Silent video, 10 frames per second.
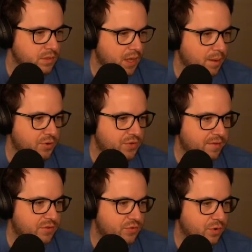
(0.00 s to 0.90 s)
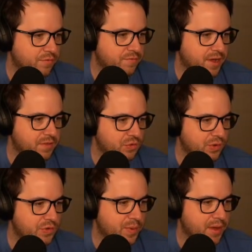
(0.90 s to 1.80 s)
You just have to sort of find the
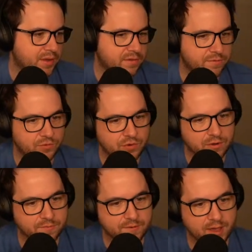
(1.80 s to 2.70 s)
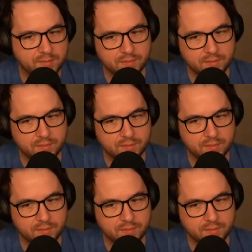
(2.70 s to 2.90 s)
sweet spot because if you start to fragment